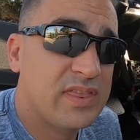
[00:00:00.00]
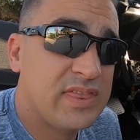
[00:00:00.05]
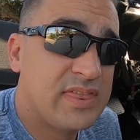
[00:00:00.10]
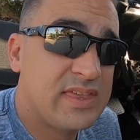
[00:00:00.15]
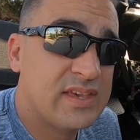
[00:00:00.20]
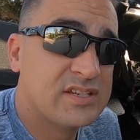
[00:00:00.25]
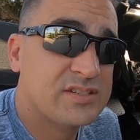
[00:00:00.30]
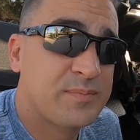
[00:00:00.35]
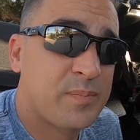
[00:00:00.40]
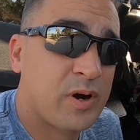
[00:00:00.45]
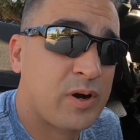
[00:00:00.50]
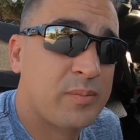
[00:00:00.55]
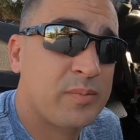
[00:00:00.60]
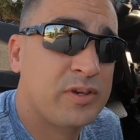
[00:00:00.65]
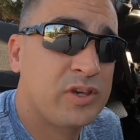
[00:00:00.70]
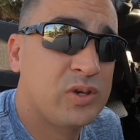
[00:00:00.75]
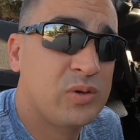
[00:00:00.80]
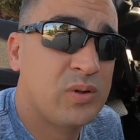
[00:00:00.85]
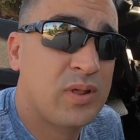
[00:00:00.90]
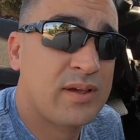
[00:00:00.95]
this
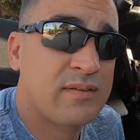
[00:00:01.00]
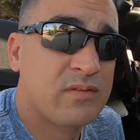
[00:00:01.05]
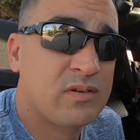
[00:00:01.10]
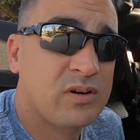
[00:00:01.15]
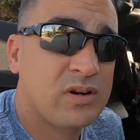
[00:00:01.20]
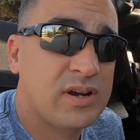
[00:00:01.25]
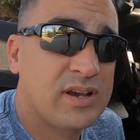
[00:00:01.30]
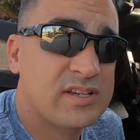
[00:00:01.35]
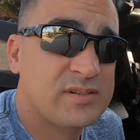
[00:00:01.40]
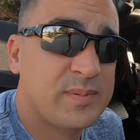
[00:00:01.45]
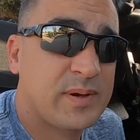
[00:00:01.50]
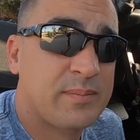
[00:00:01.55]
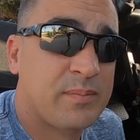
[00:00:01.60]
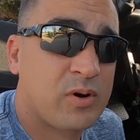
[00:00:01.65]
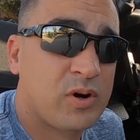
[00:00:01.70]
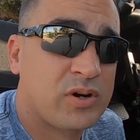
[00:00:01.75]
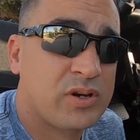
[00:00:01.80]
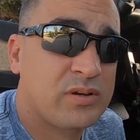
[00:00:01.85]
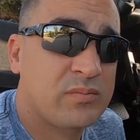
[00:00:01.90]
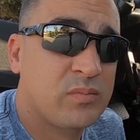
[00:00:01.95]
barbecue lever as my
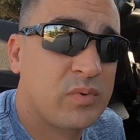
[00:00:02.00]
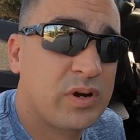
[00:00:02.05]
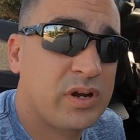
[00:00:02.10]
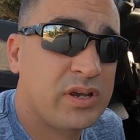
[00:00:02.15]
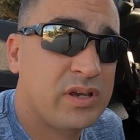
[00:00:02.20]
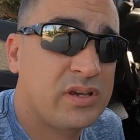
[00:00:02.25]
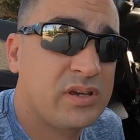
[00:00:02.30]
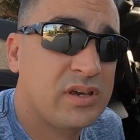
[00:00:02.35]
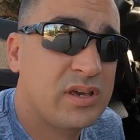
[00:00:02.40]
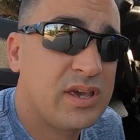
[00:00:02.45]
parking brake